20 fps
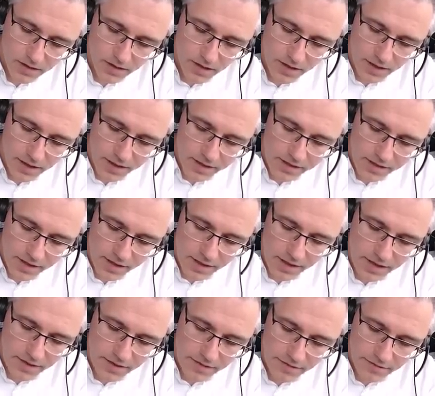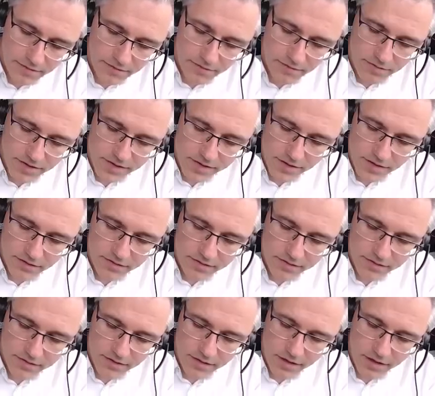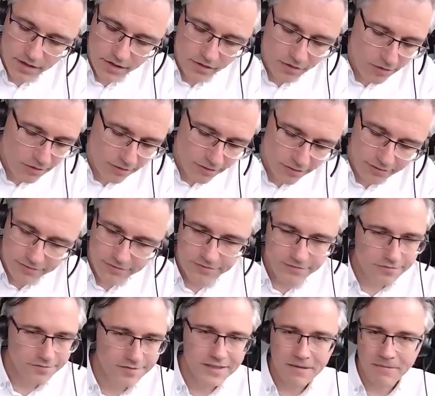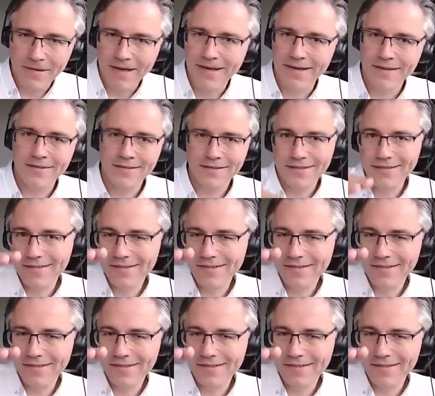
as a result of demand